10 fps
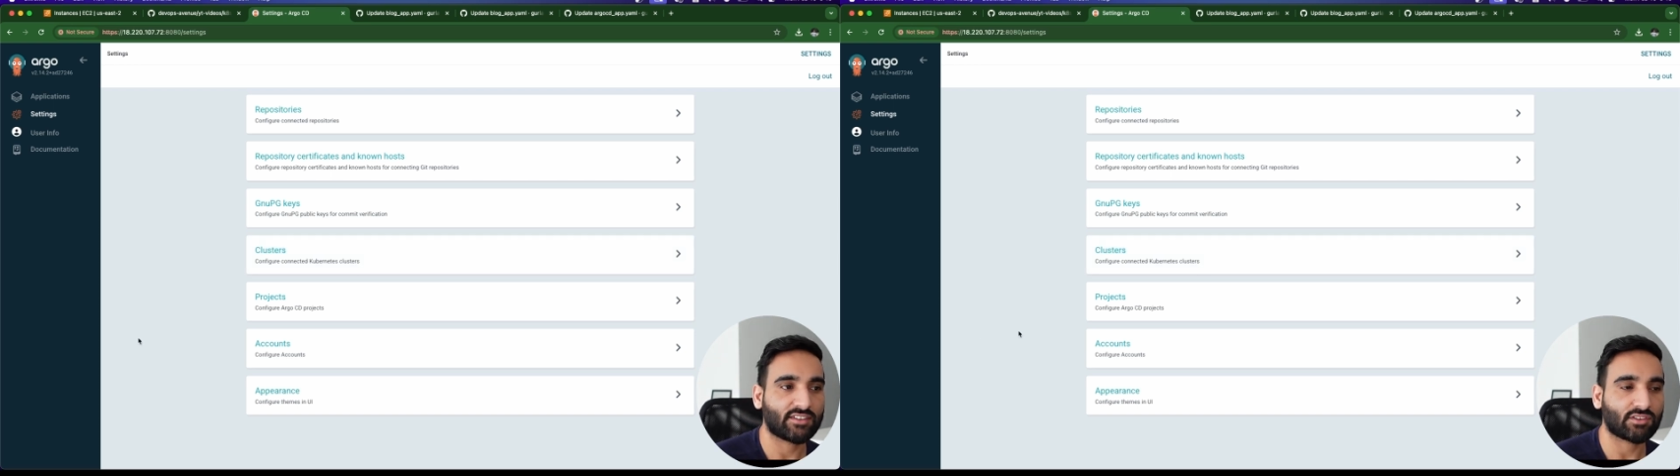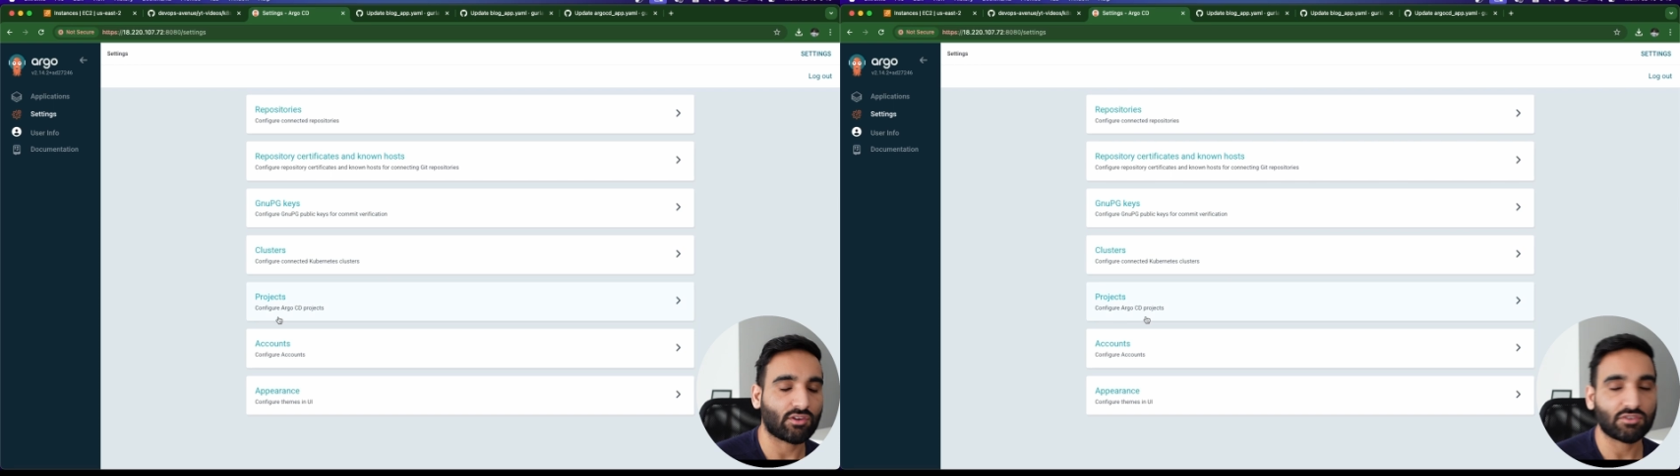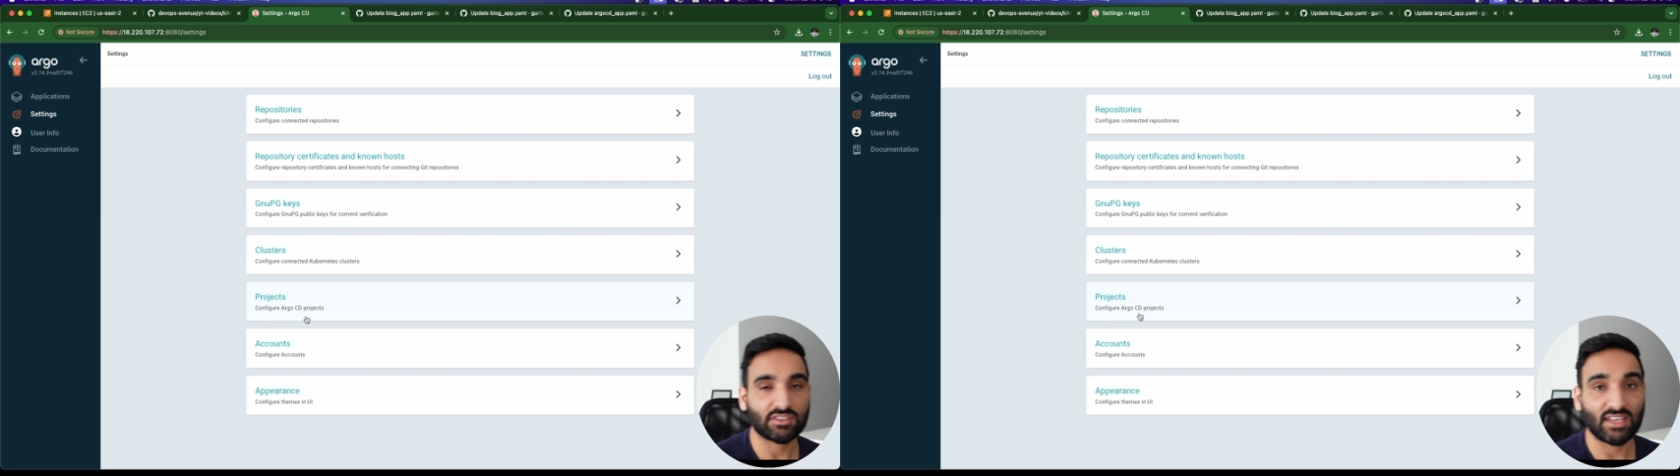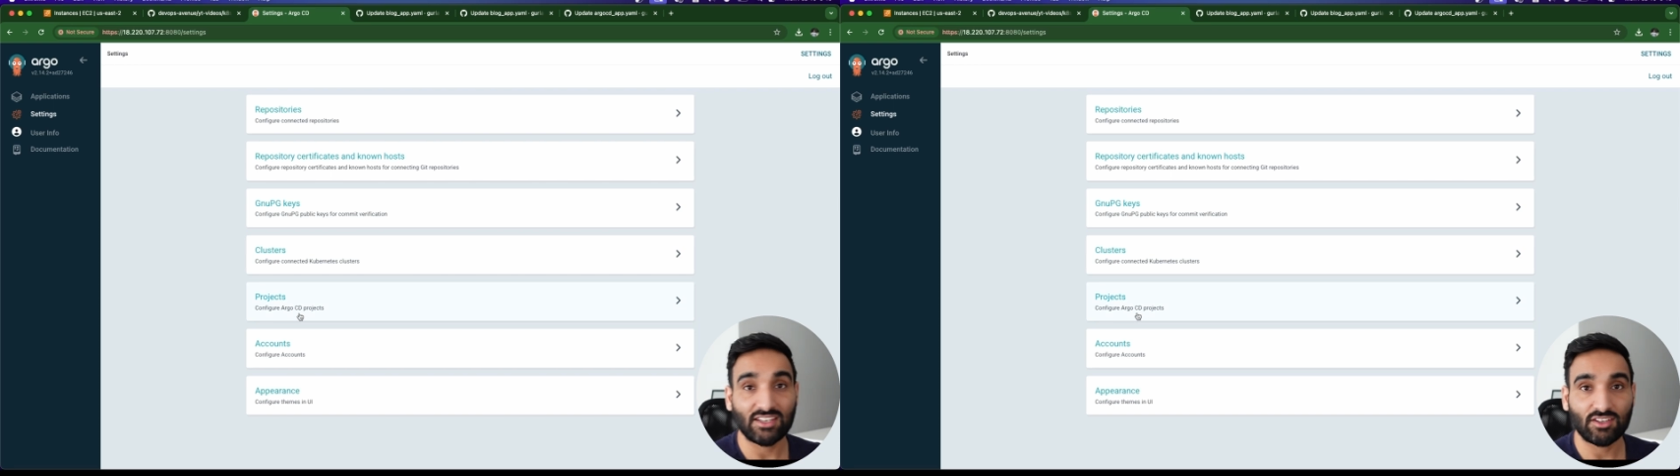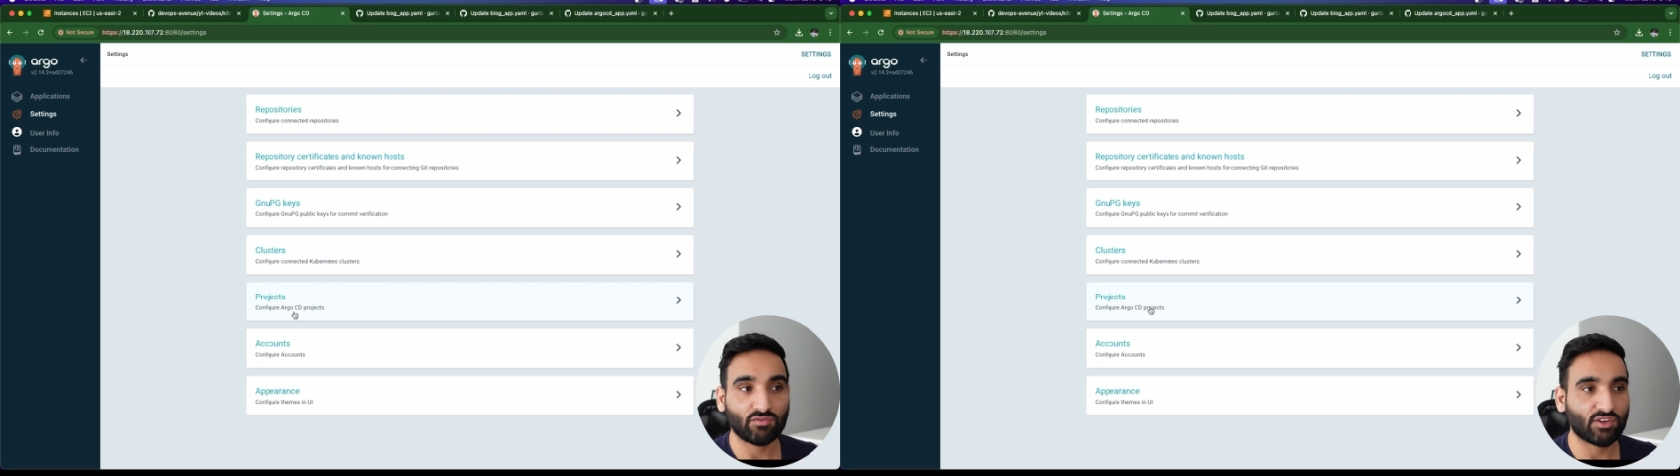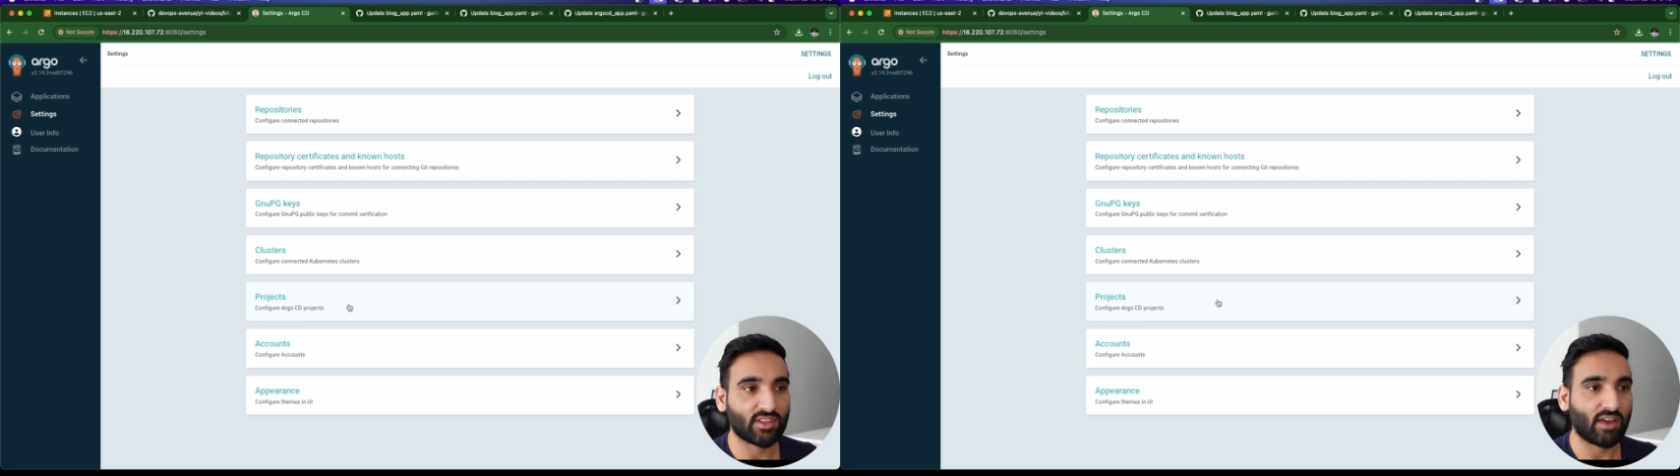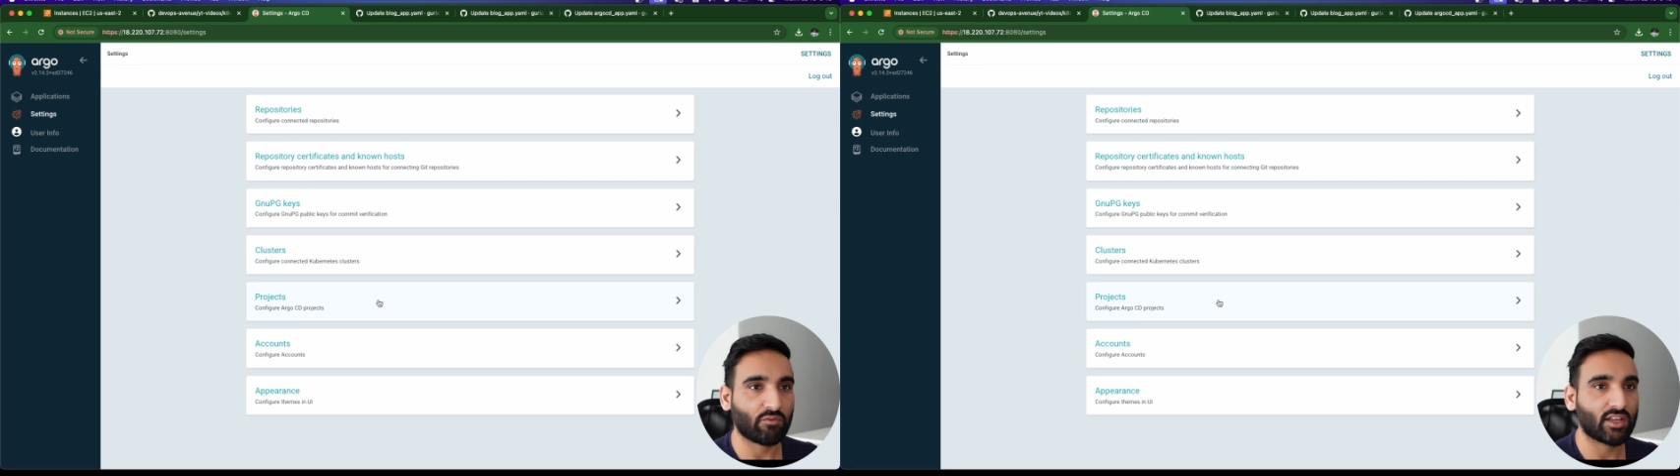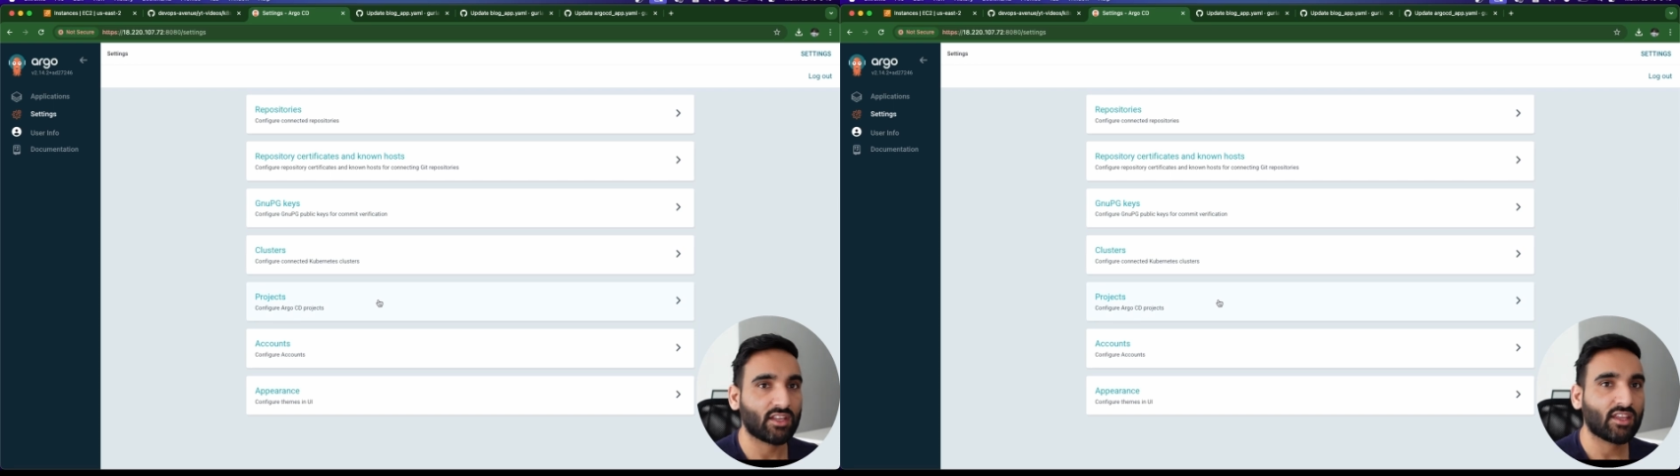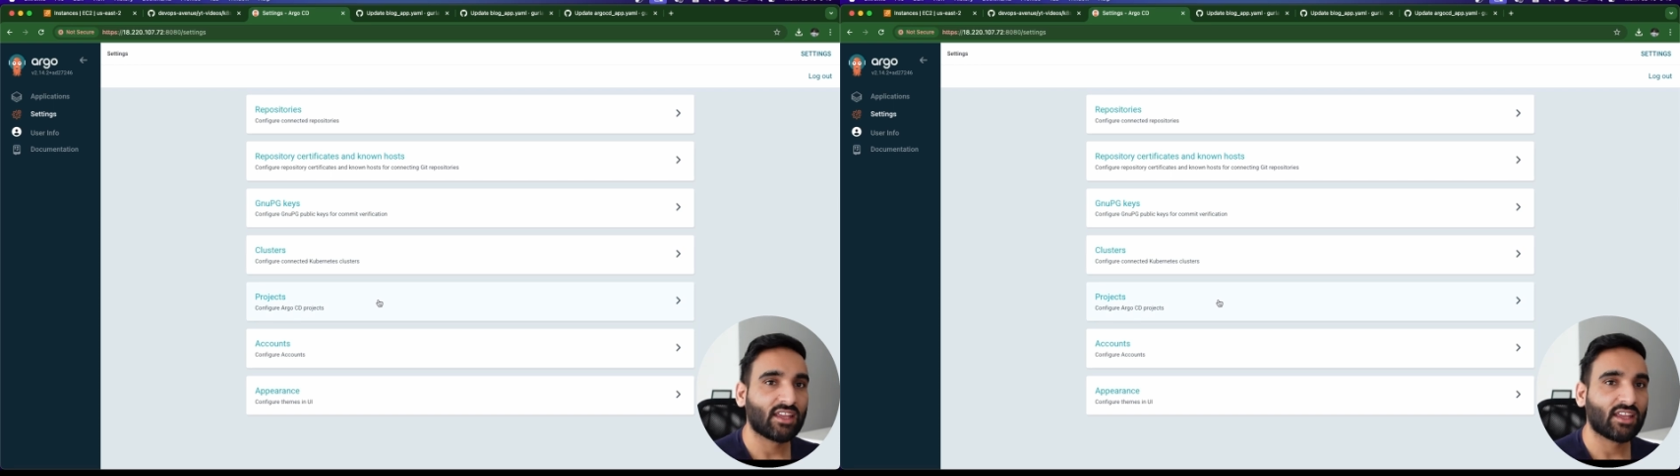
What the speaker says: So stay tuned for that one.